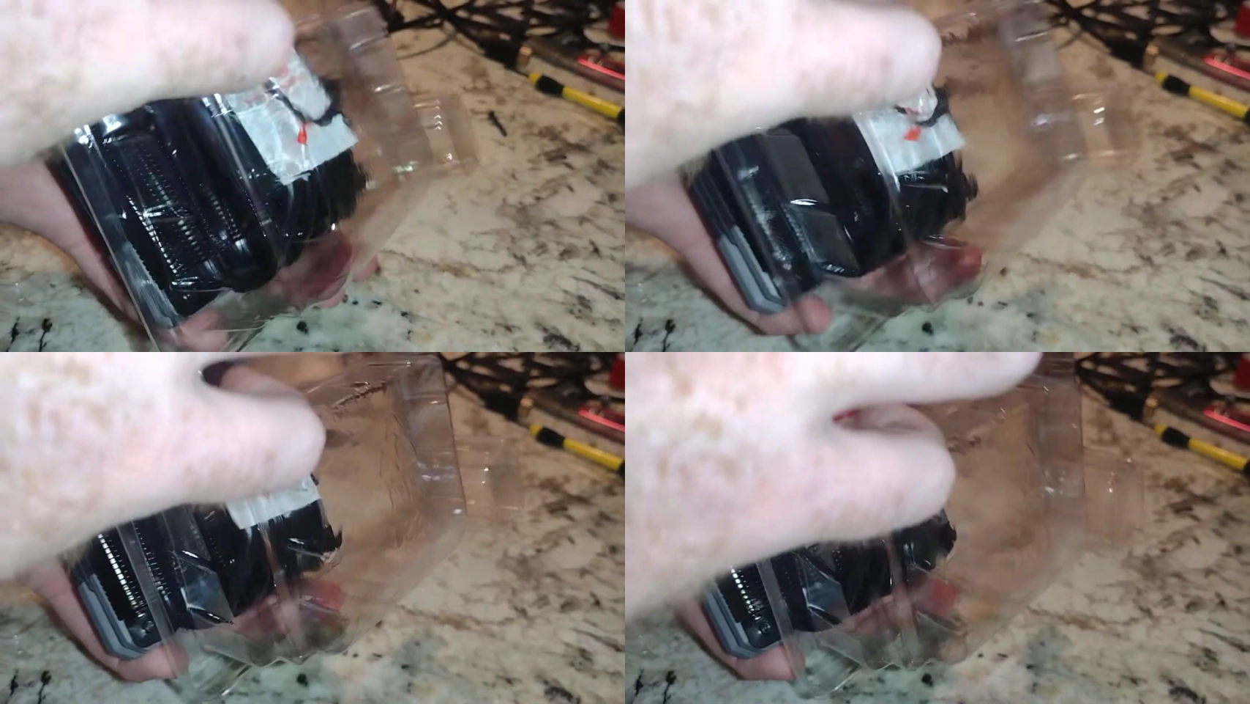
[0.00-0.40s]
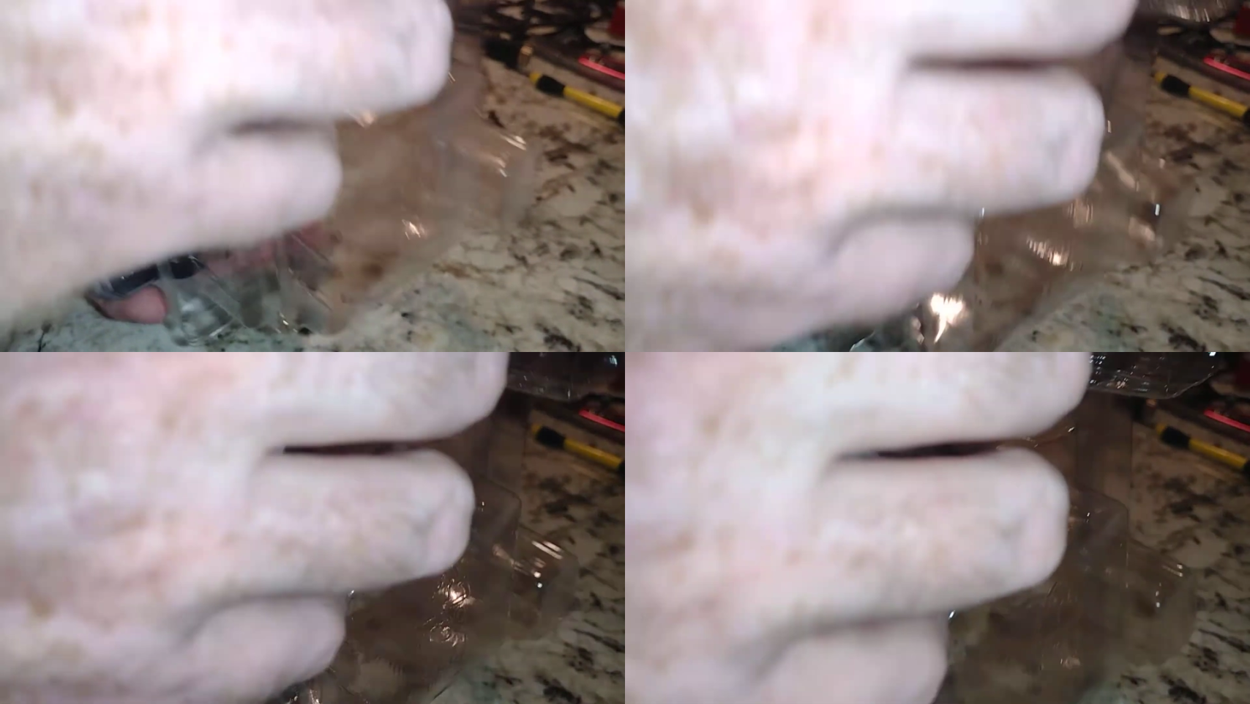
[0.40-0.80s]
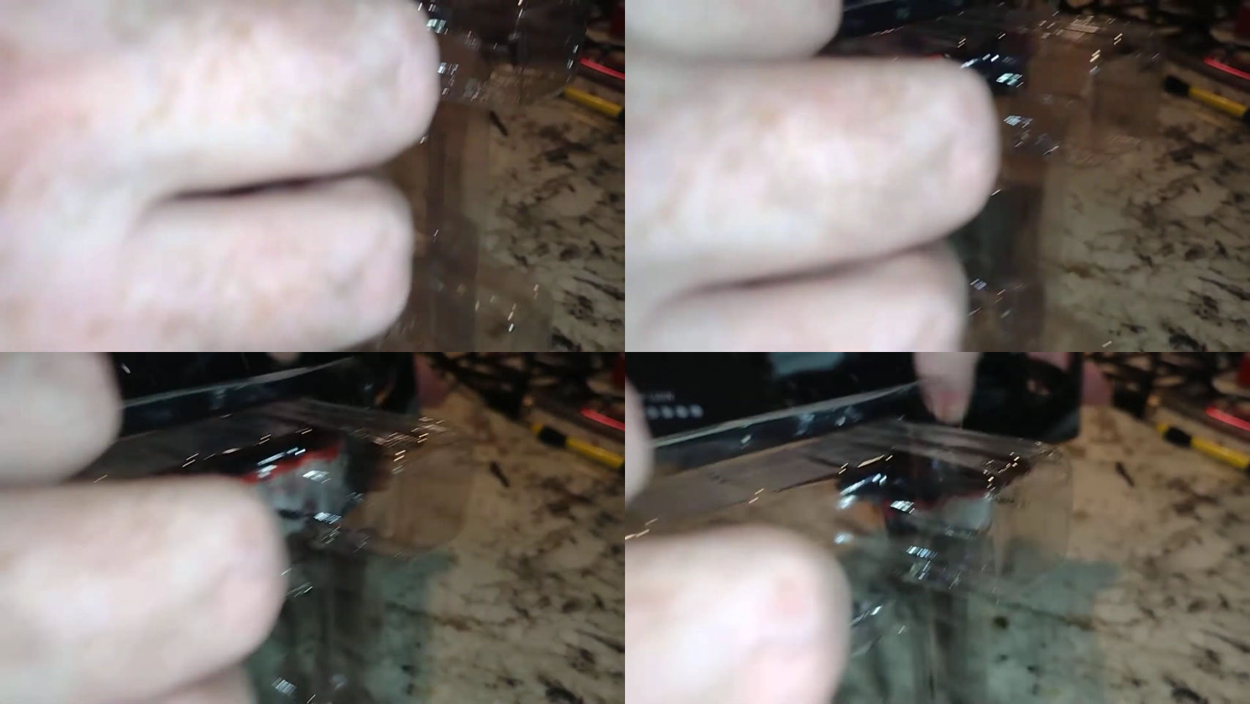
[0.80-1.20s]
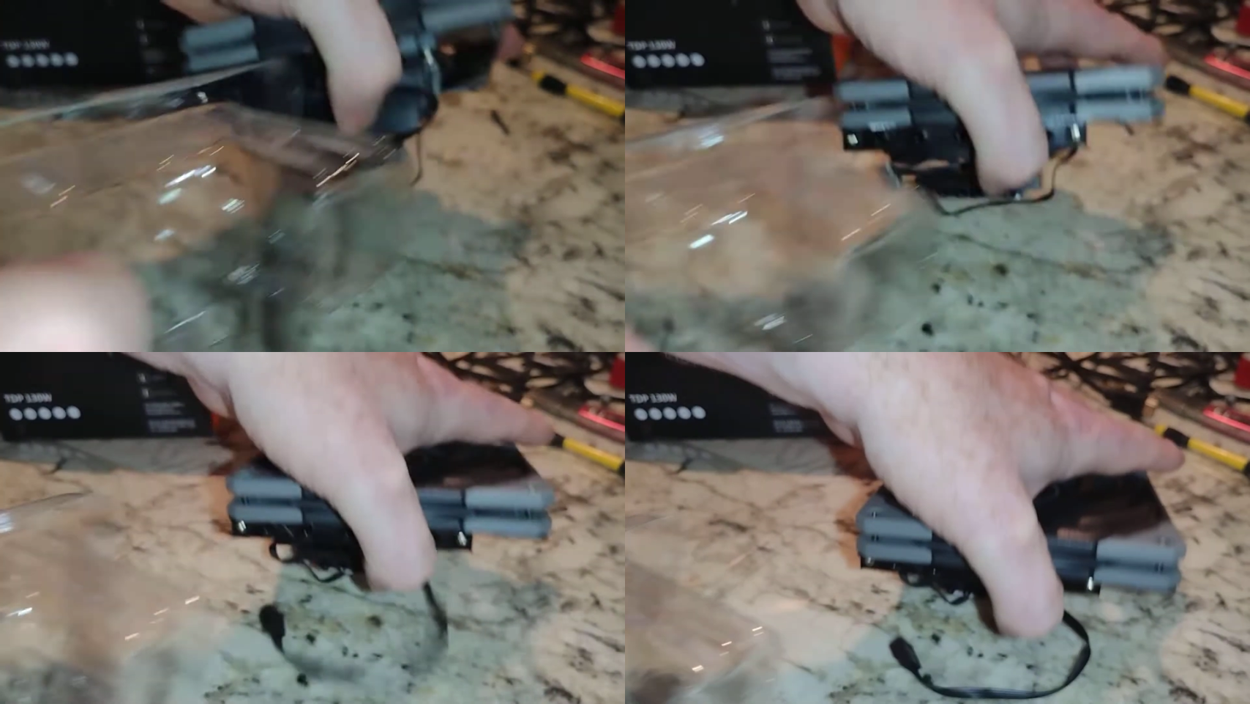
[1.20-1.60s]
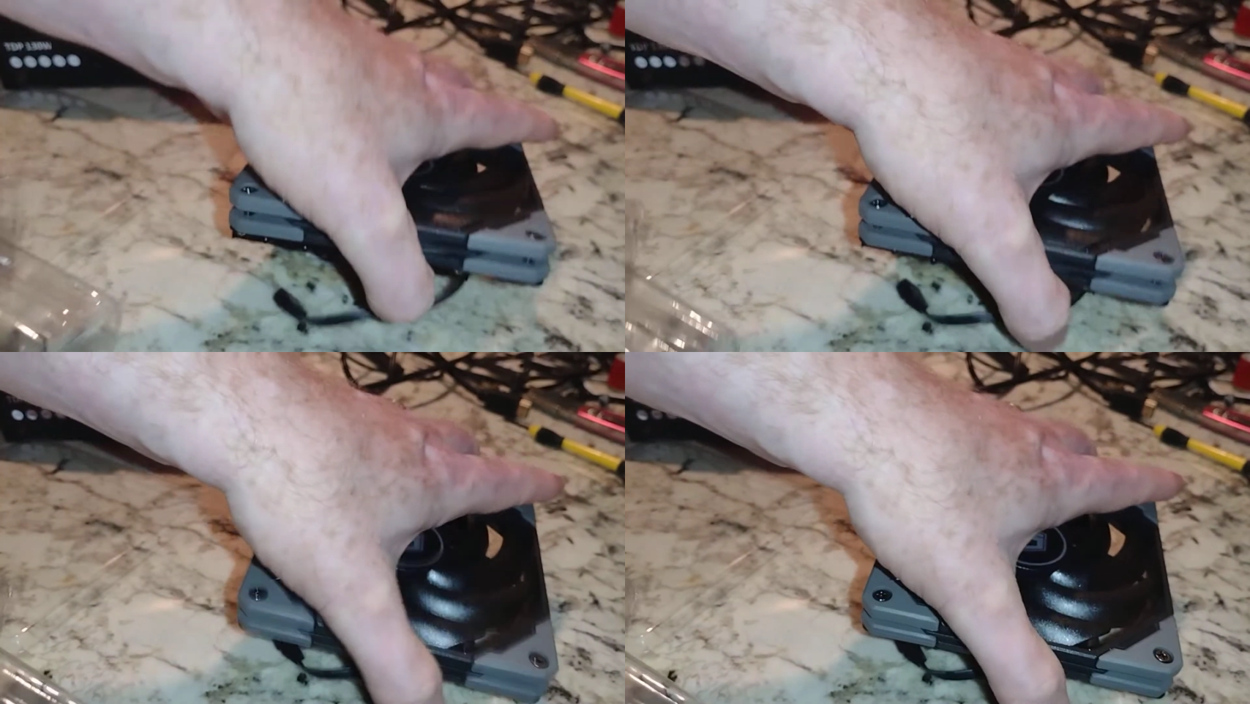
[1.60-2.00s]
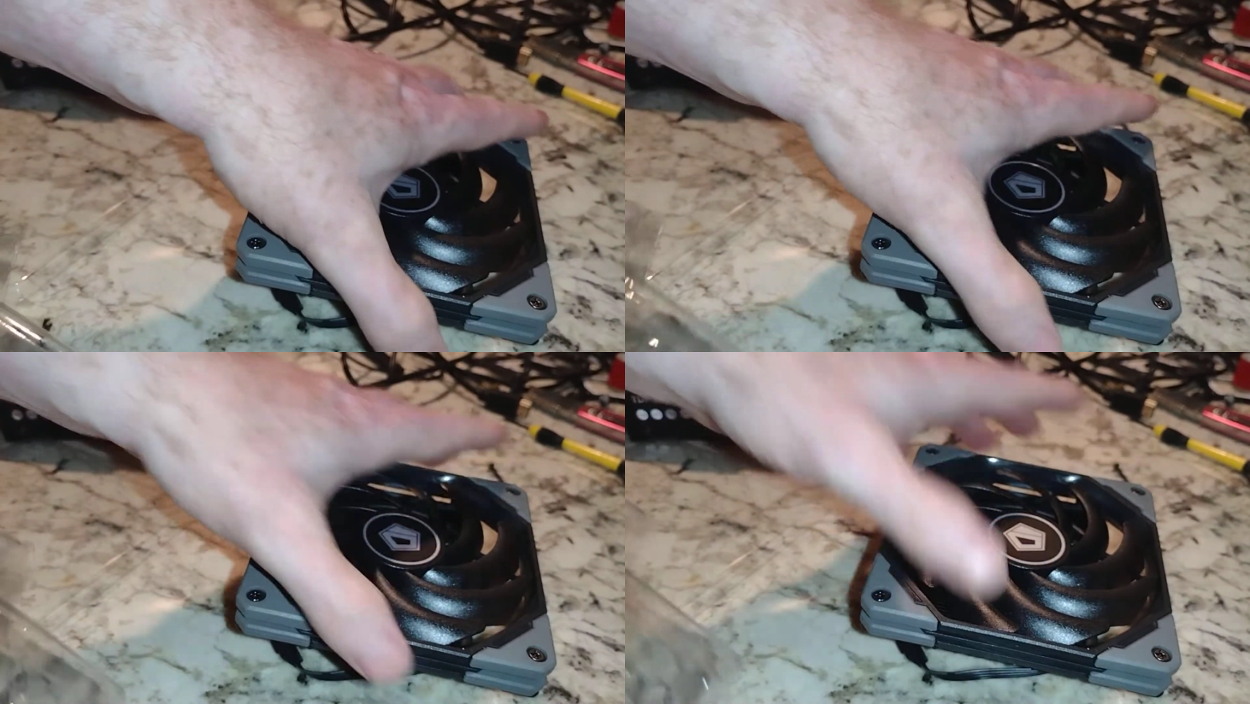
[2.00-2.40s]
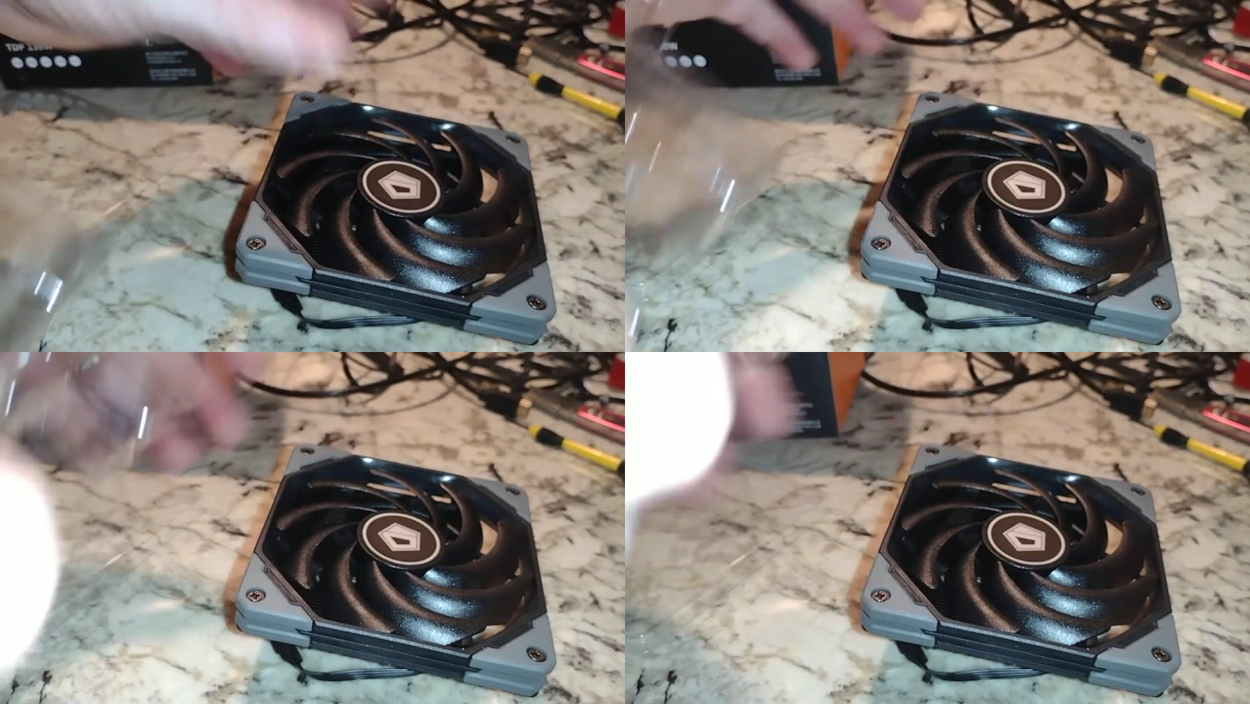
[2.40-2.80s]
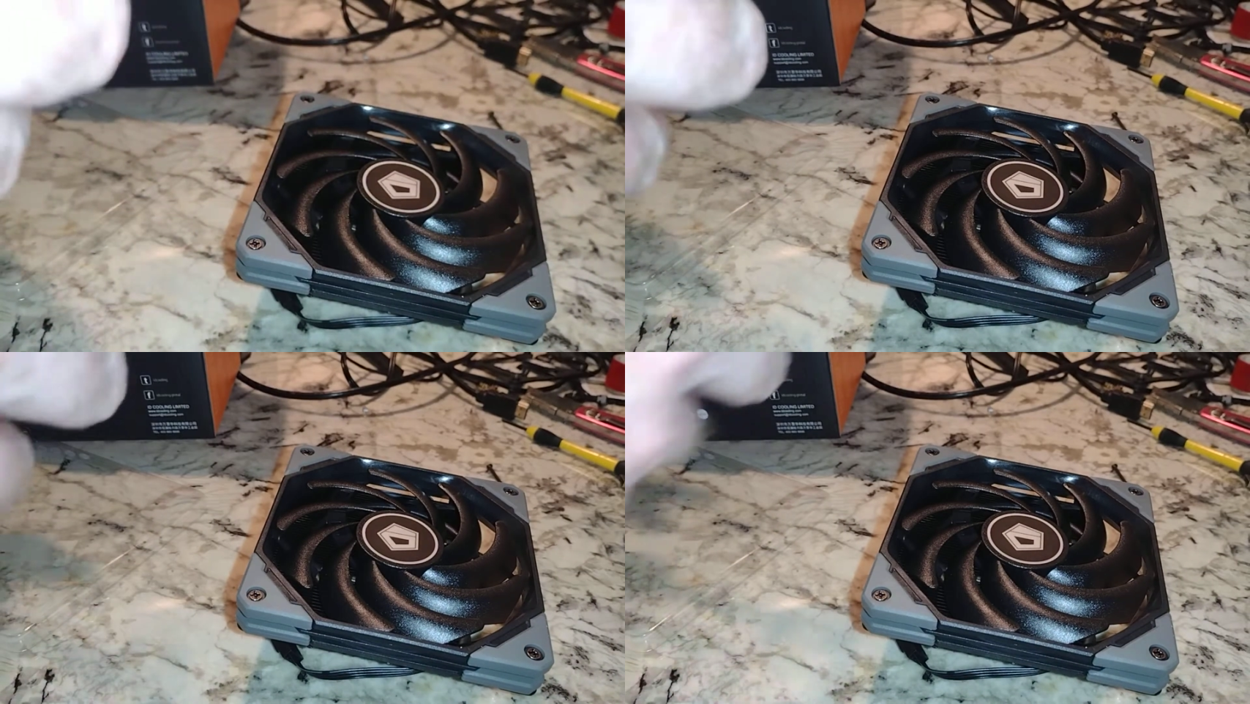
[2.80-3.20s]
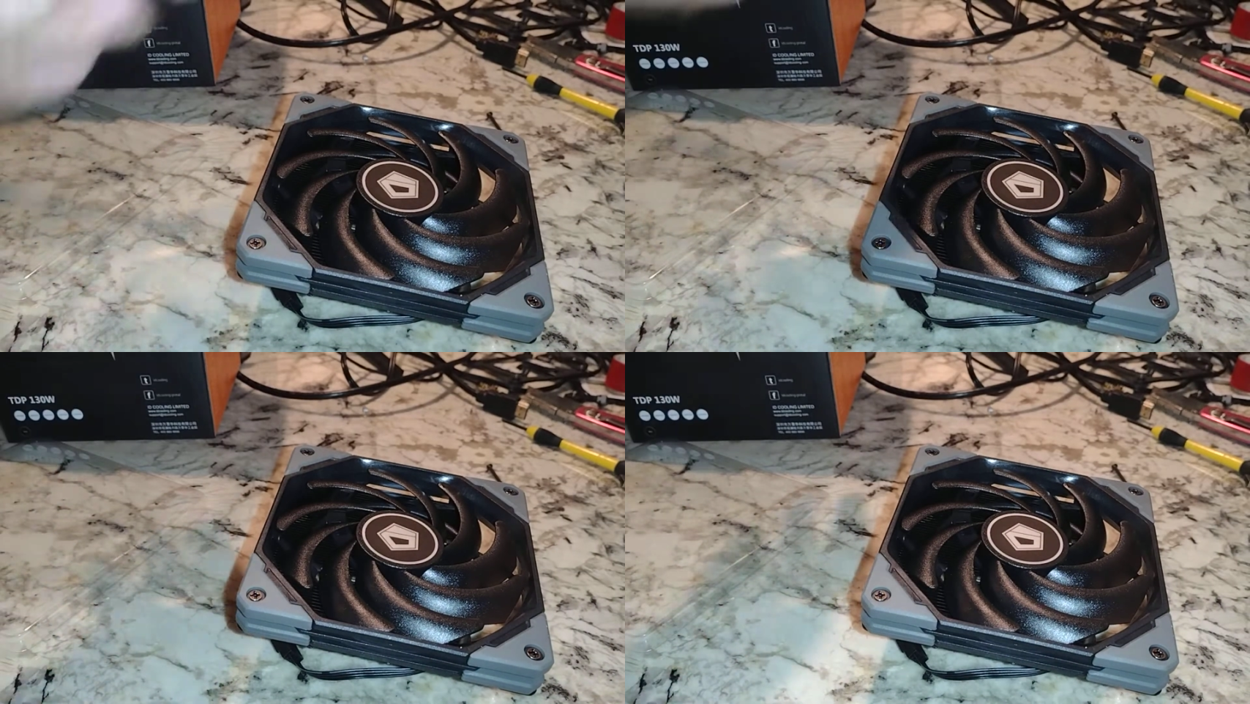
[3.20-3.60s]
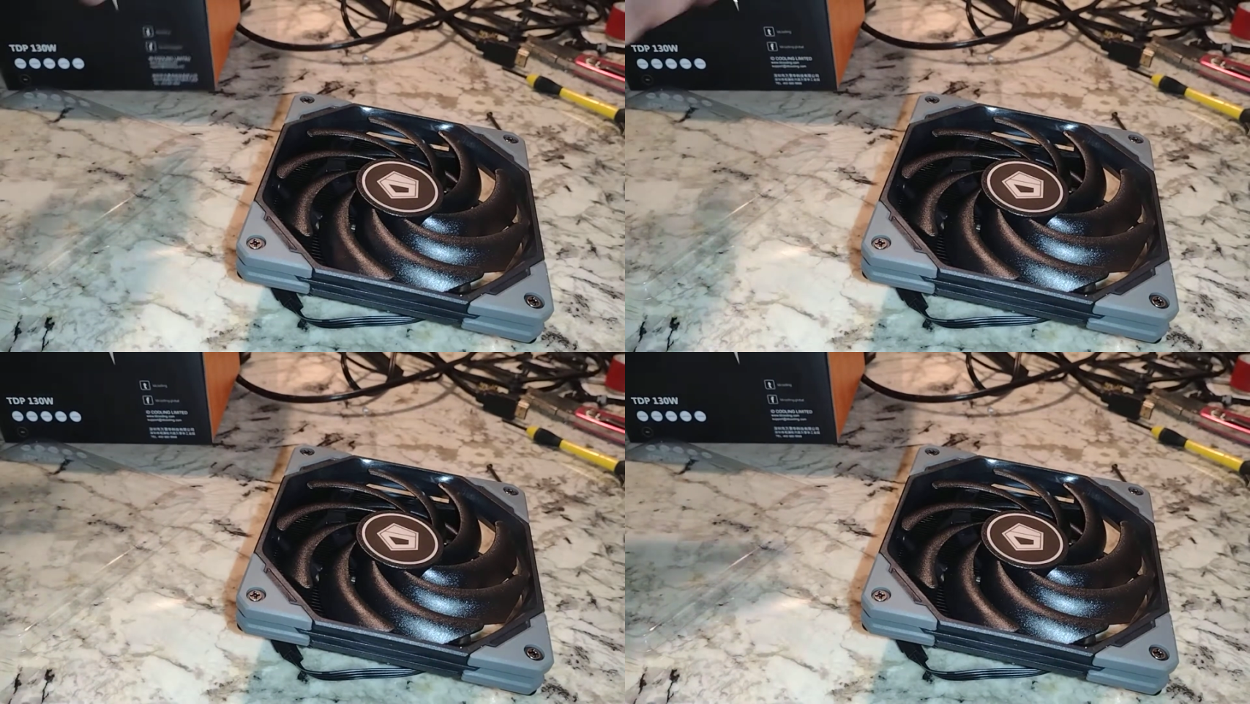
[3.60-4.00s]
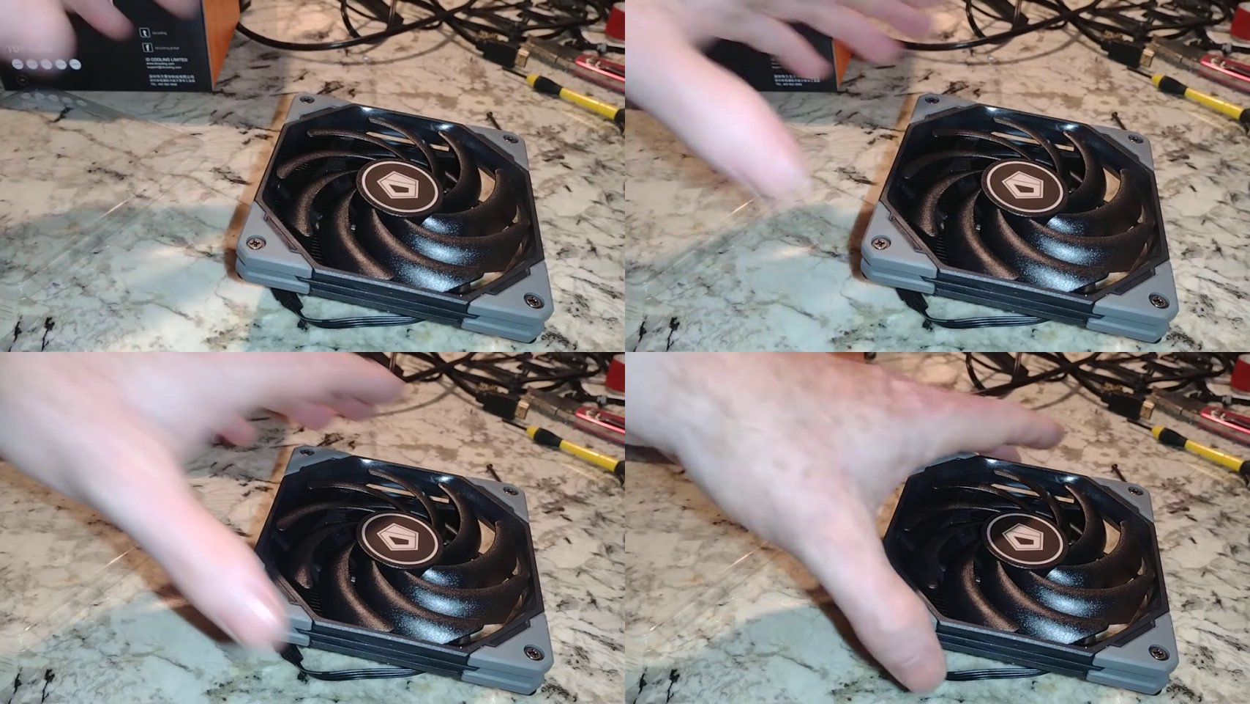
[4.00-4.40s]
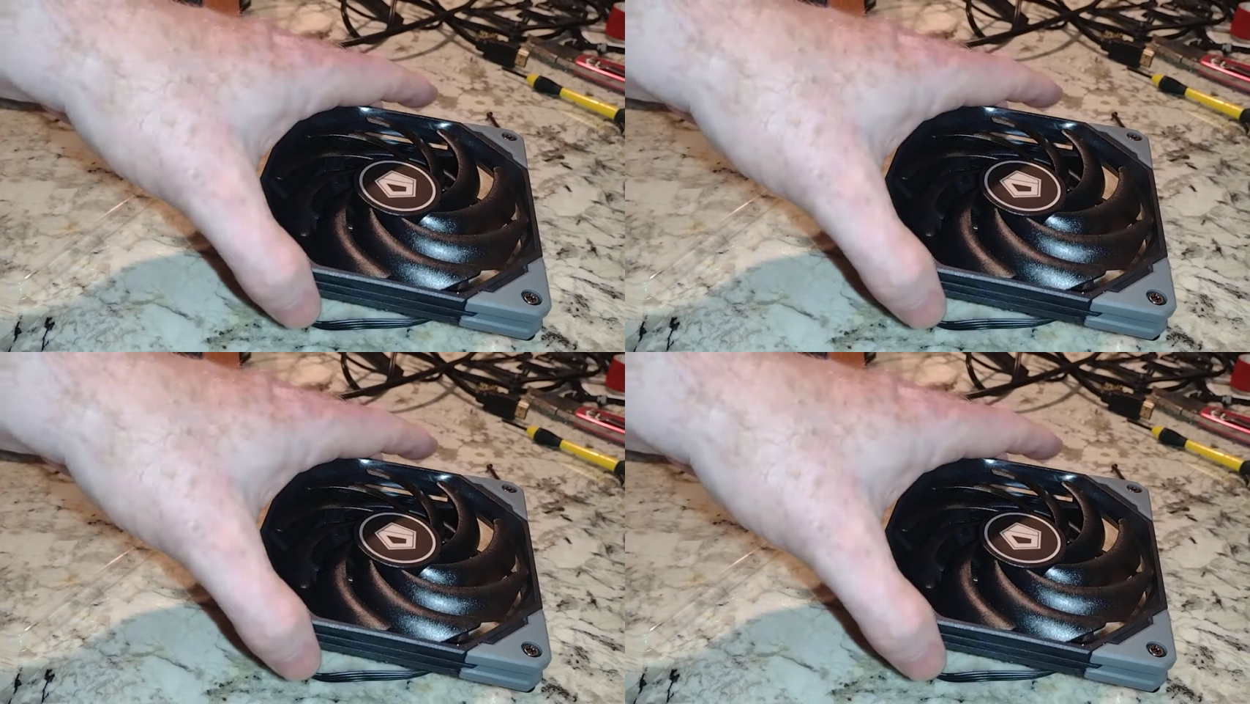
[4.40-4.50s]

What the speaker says: [unreadable: no face in view]